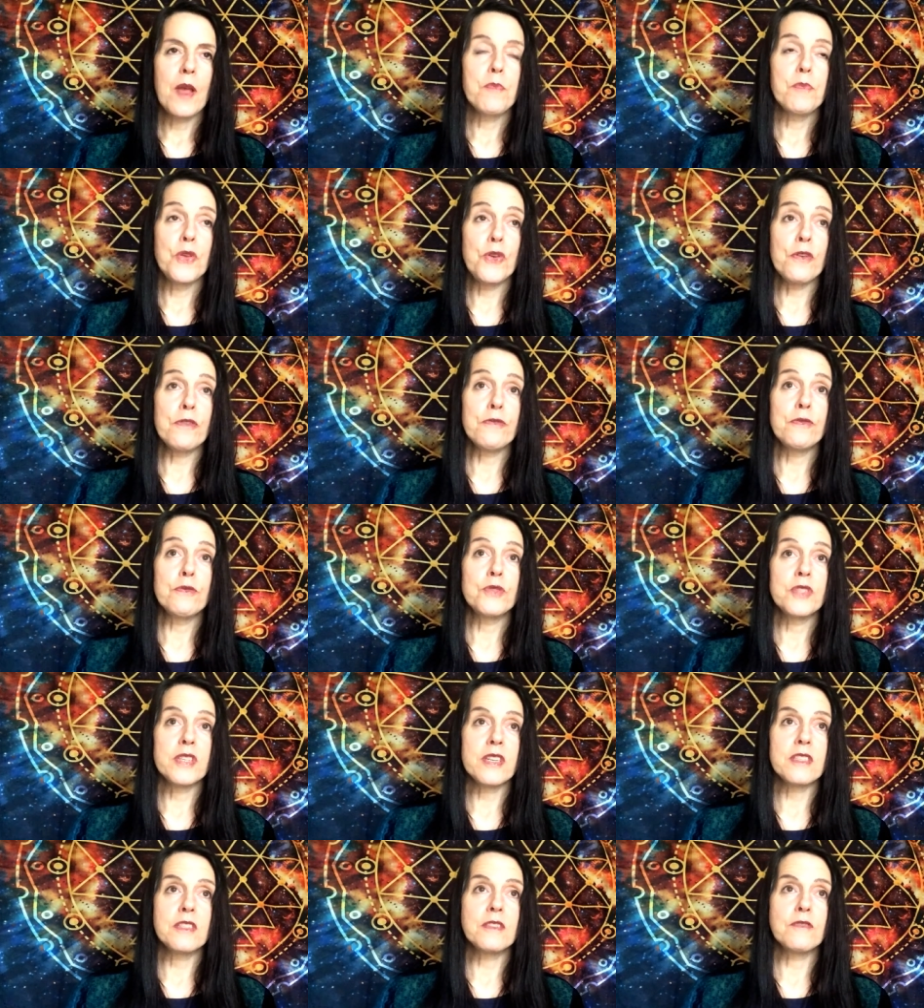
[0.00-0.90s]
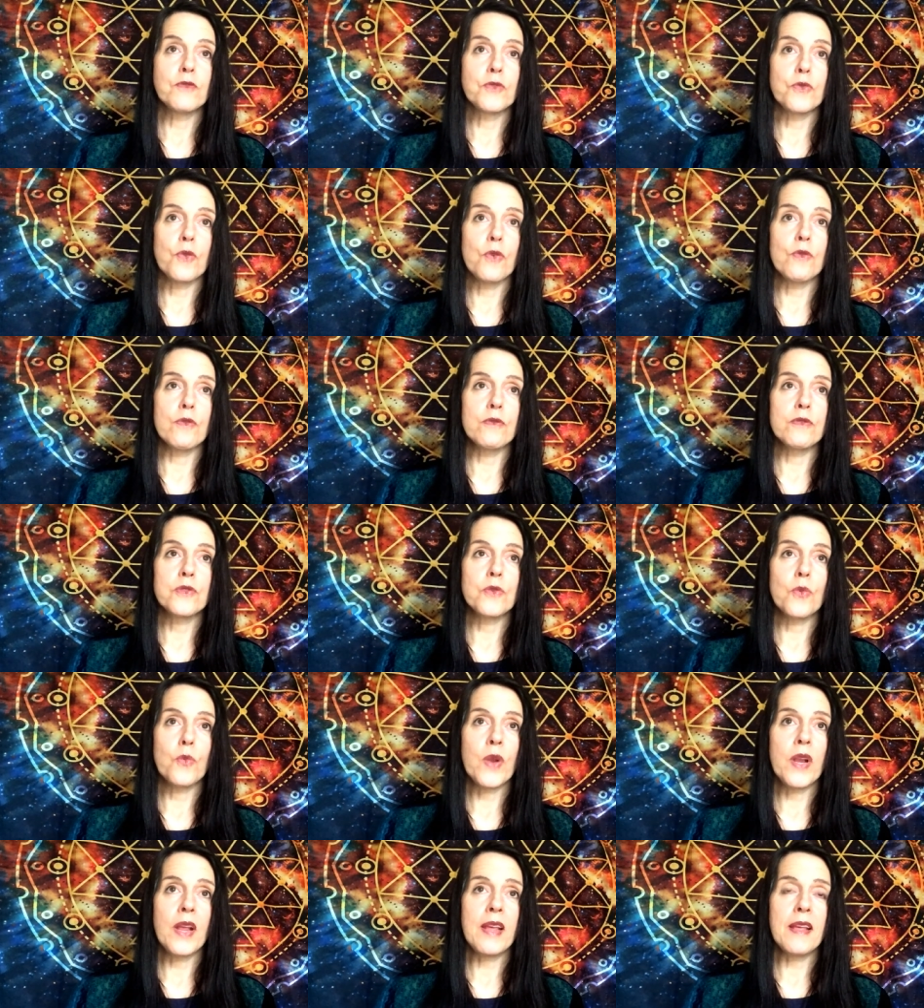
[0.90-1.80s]
Beautiful chest of drawers.
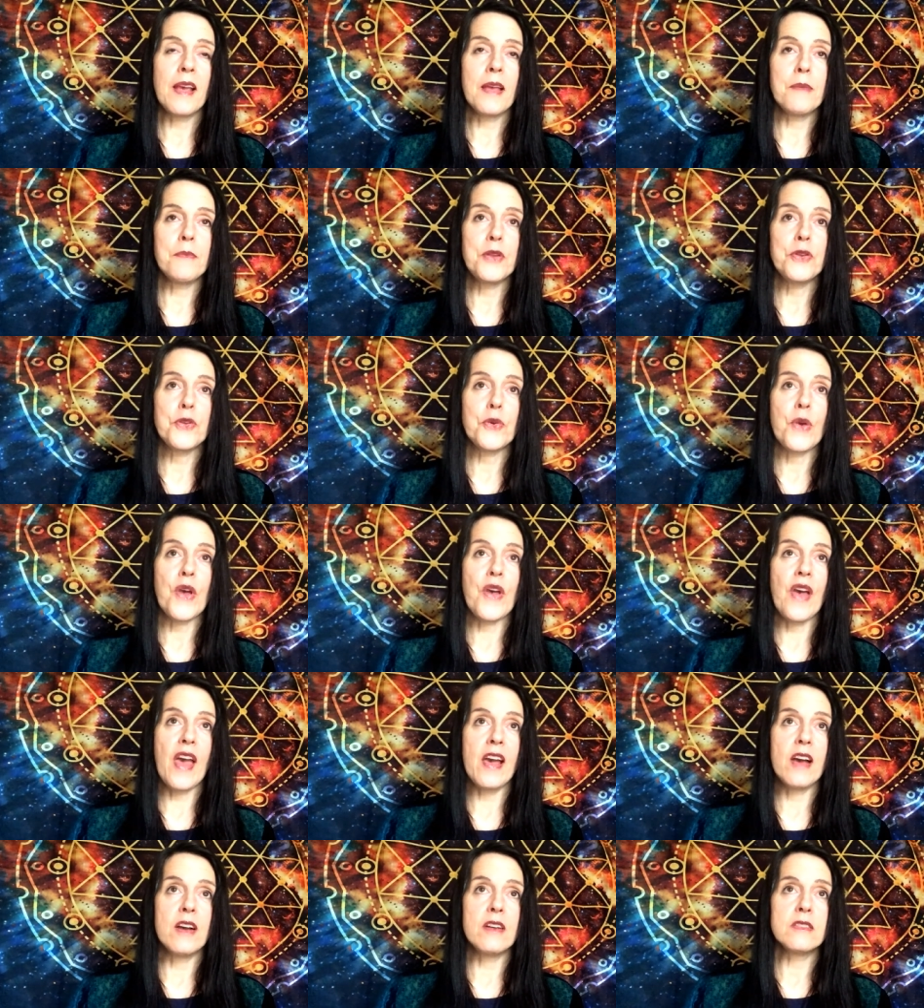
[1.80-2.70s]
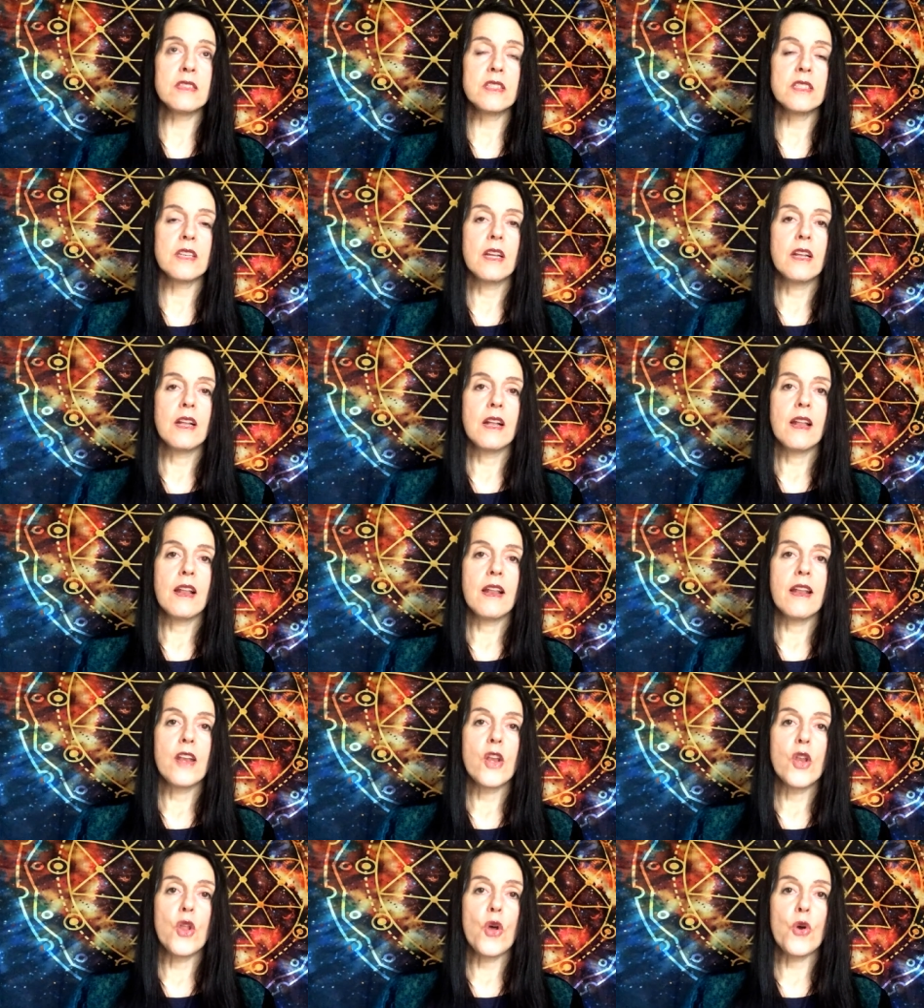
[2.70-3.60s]
When it came into her house,
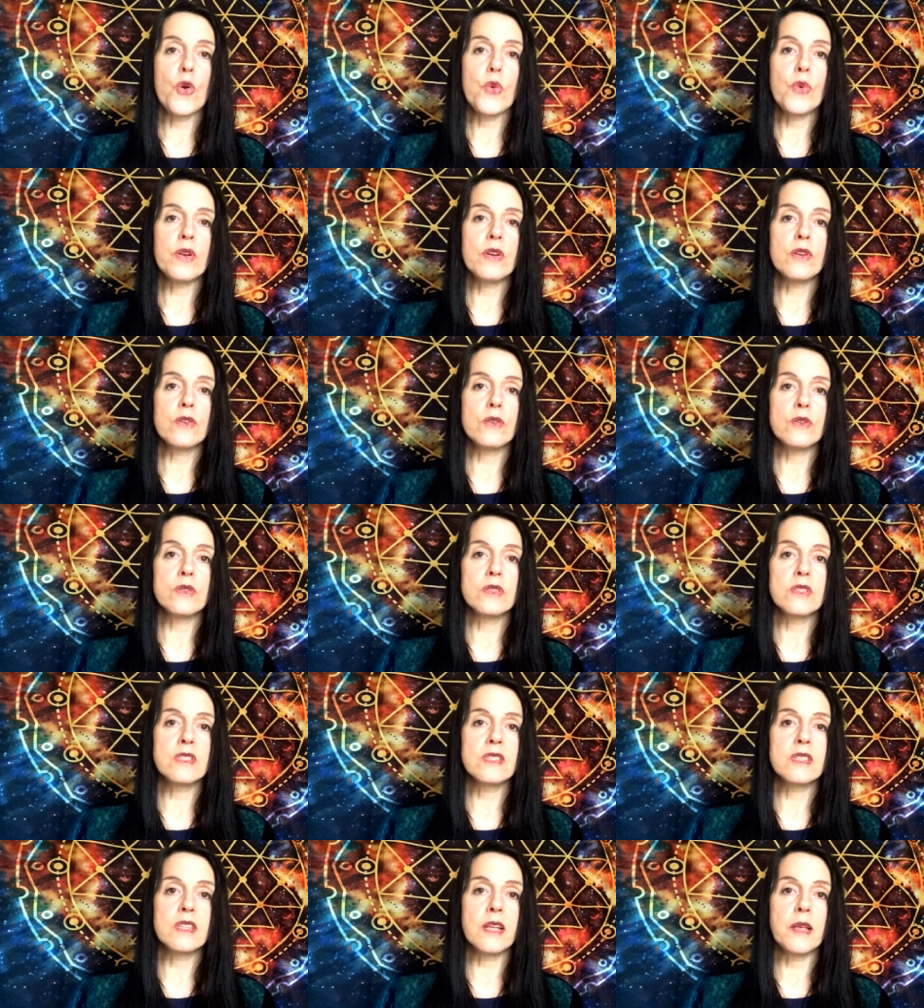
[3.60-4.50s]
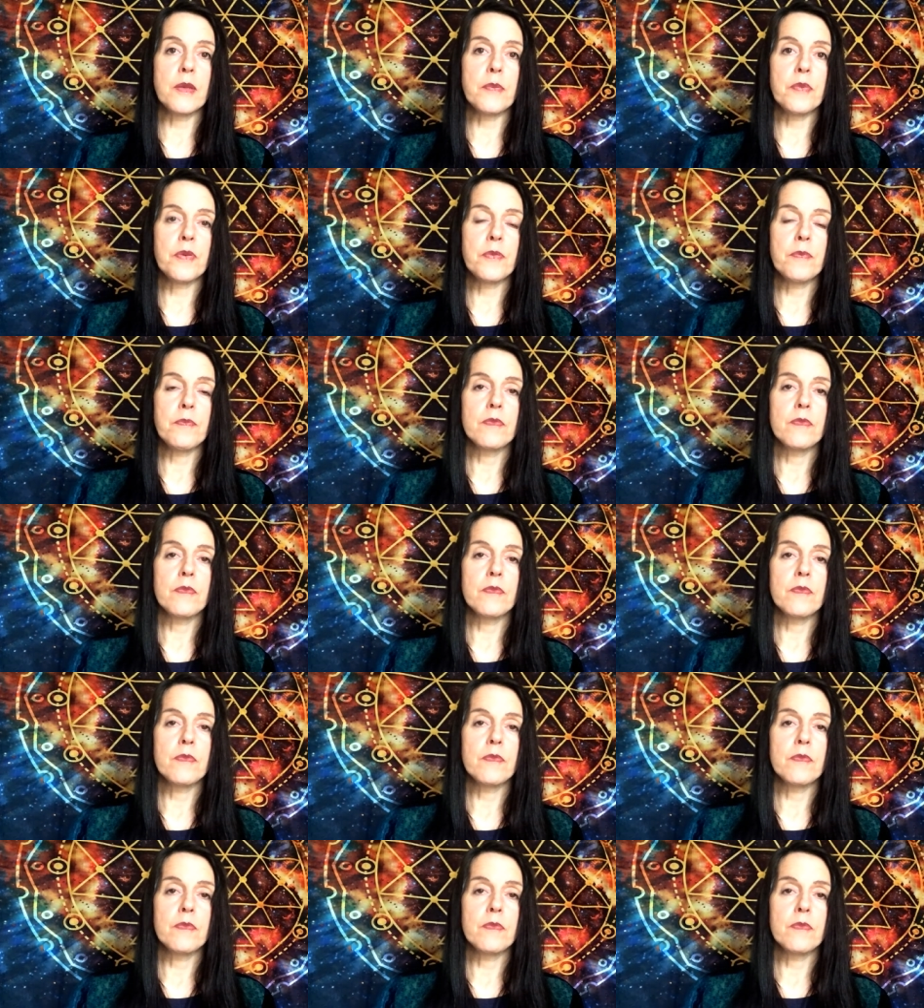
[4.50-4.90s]
no one could sleep.